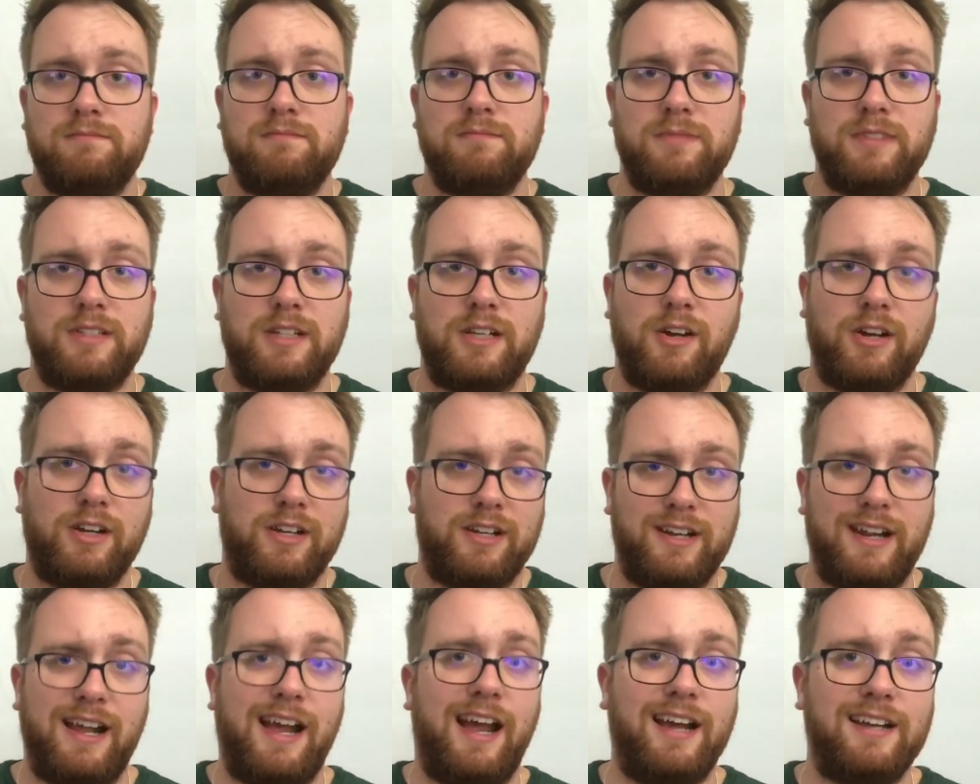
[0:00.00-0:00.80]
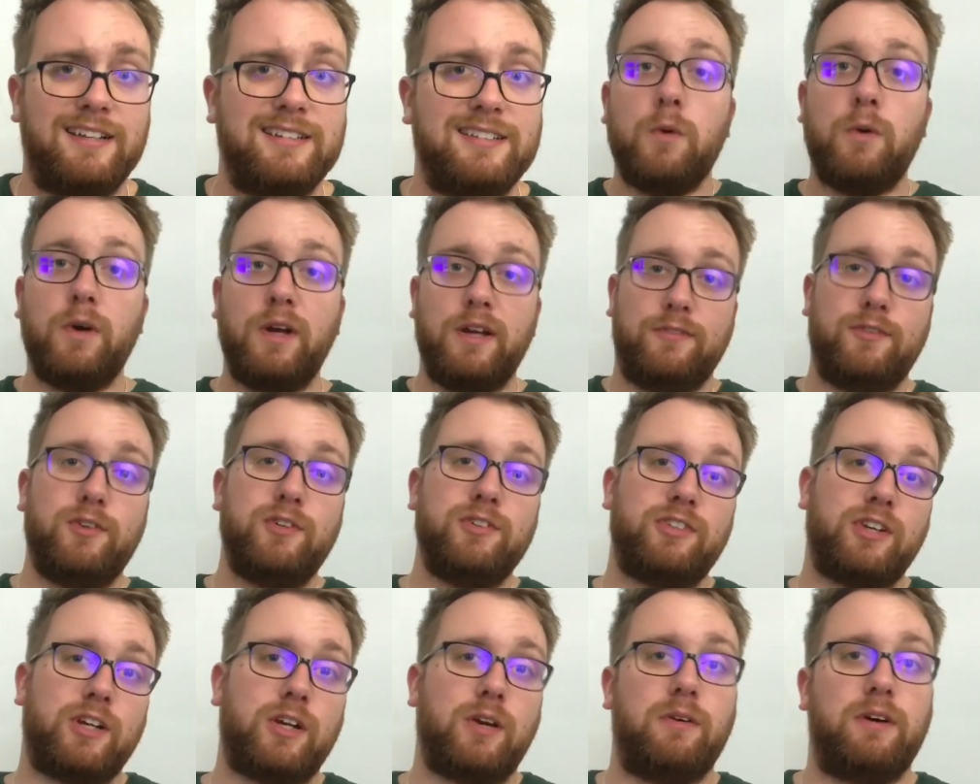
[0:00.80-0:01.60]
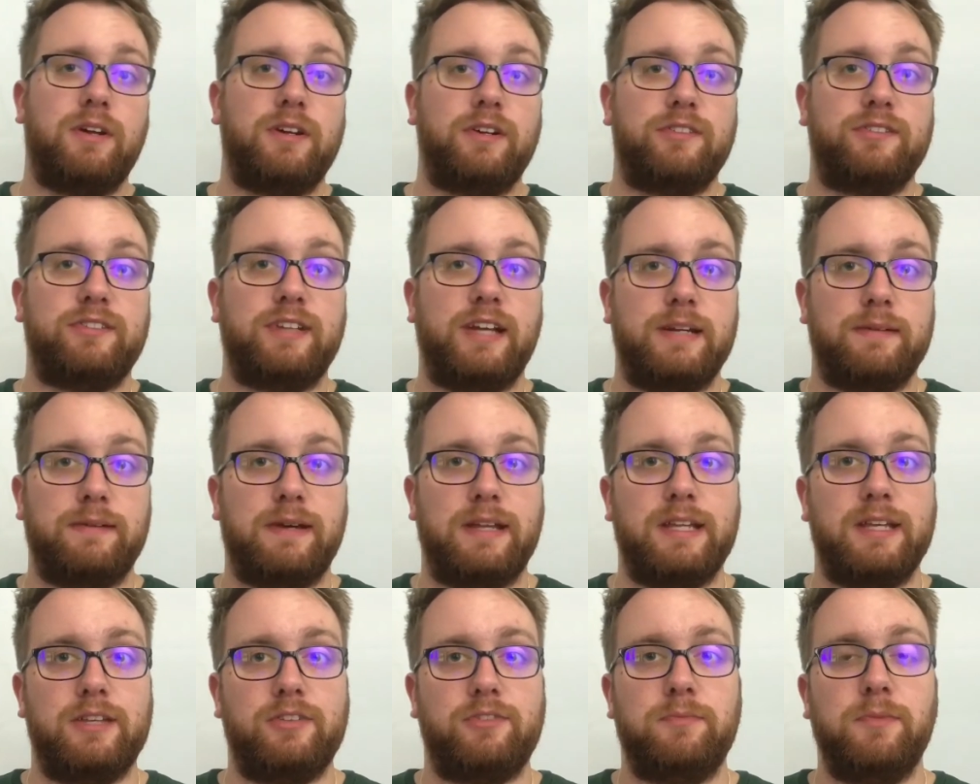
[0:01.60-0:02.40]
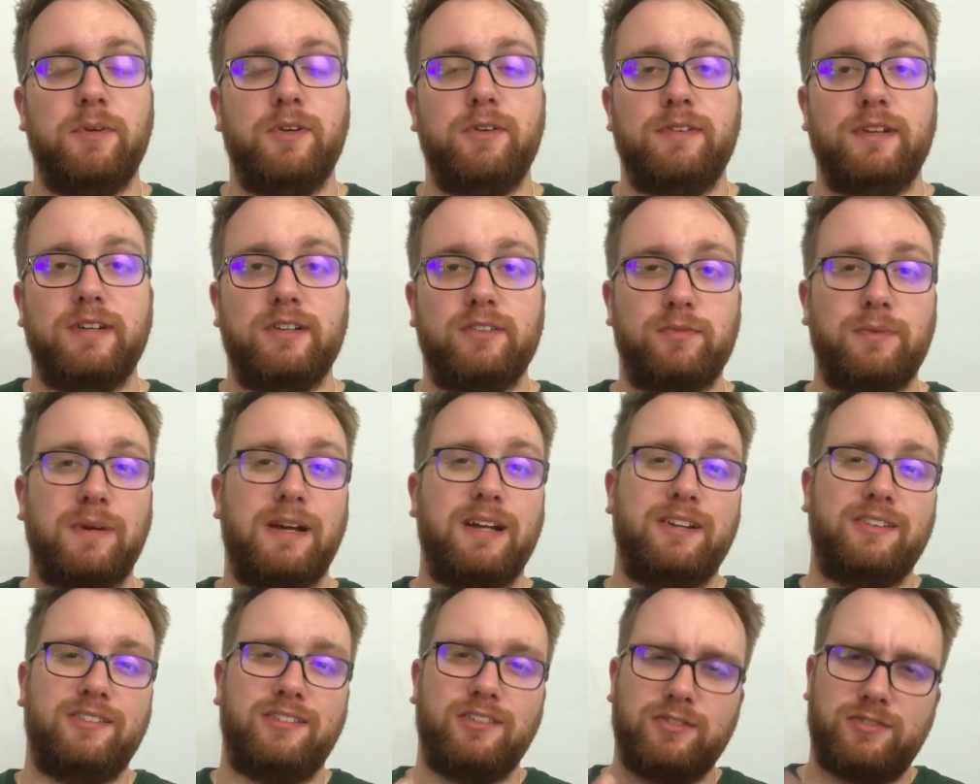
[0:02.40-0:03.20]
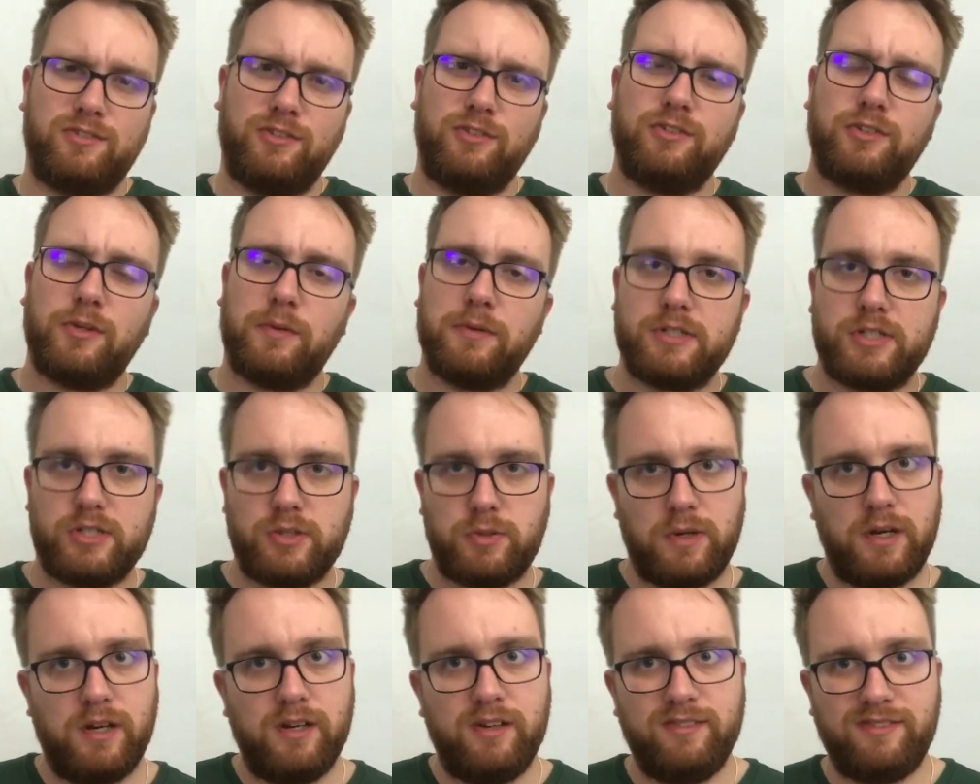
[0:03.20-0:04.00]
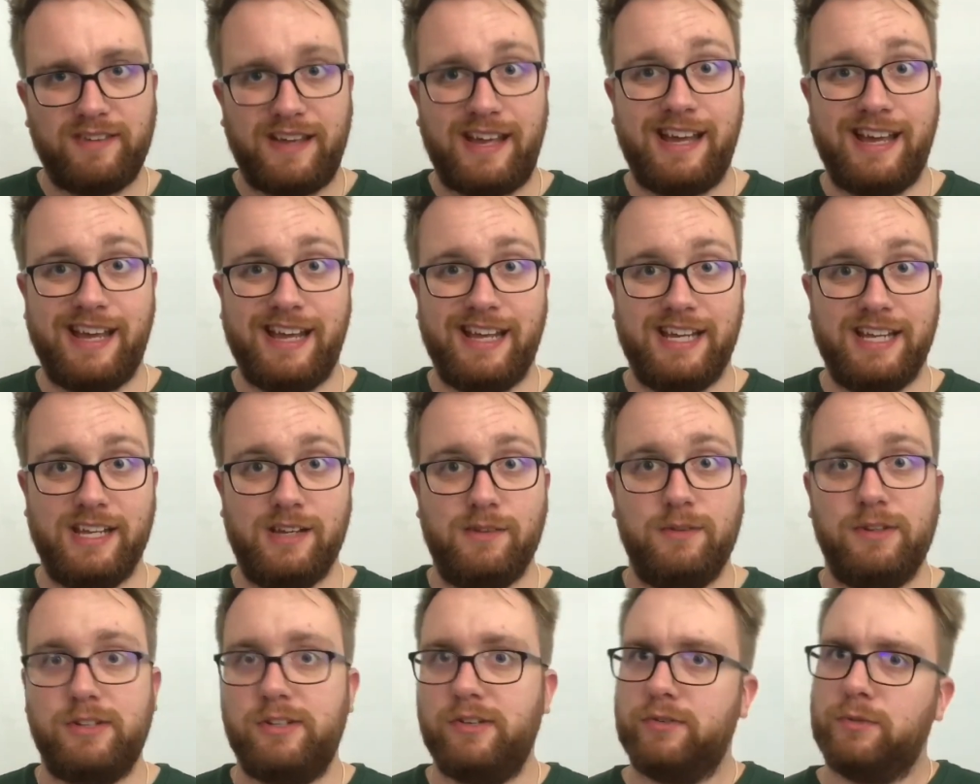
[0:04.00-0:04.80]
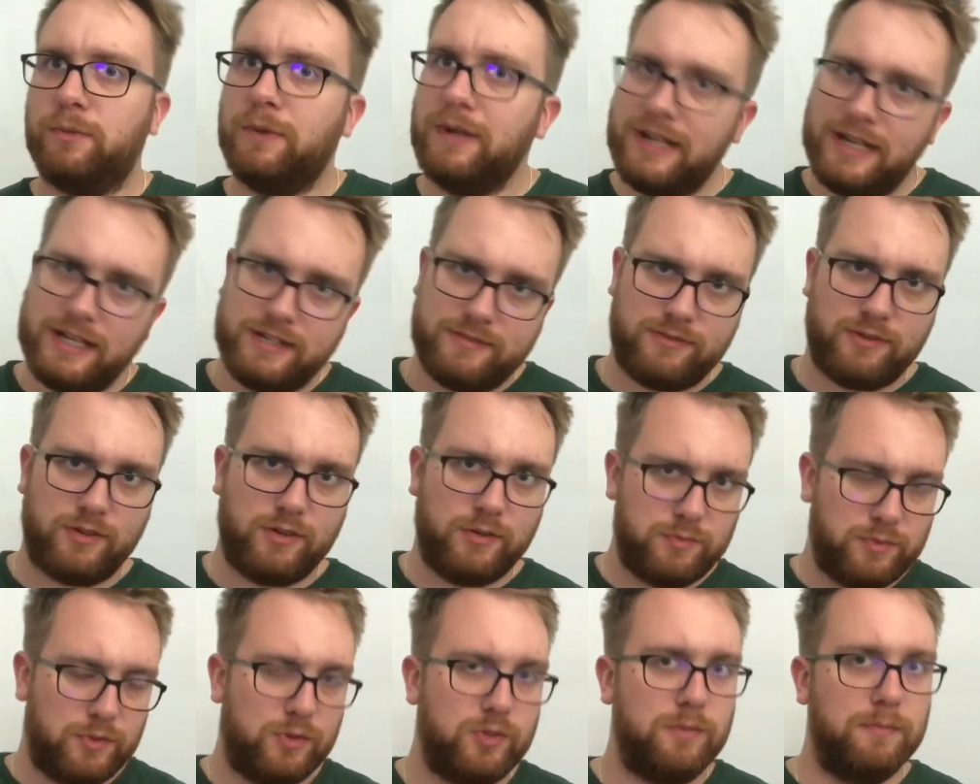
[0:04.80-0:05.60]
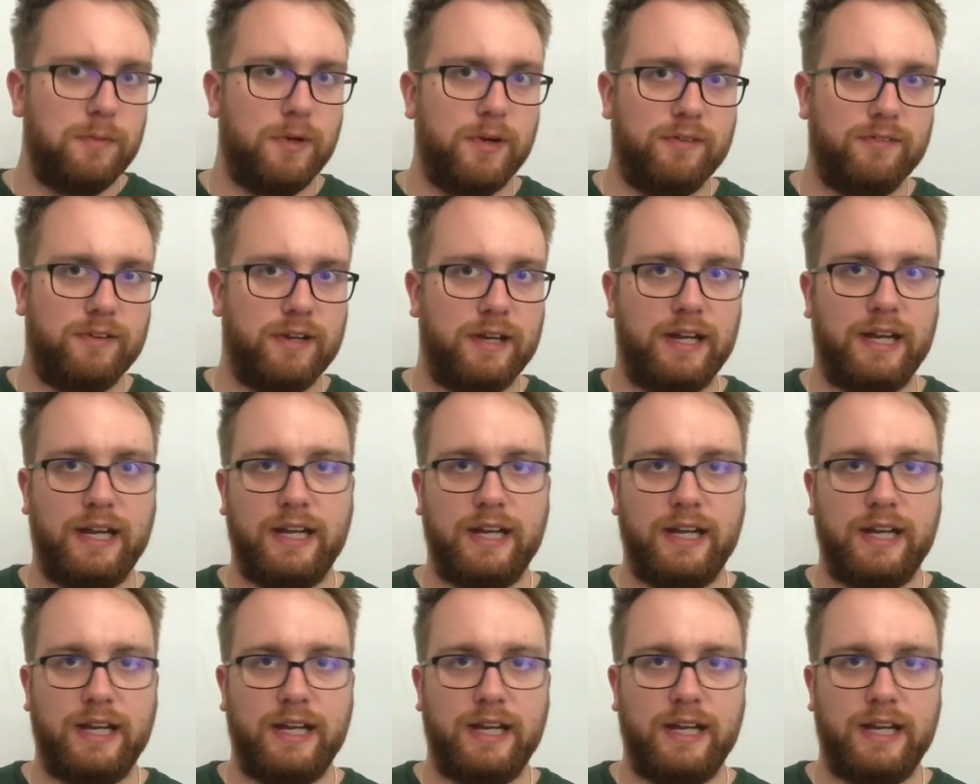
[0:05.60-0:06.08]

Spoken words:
The guy can act. What you've also got to understand about this movie as well is it's also a 12A, which is weird for a war movie.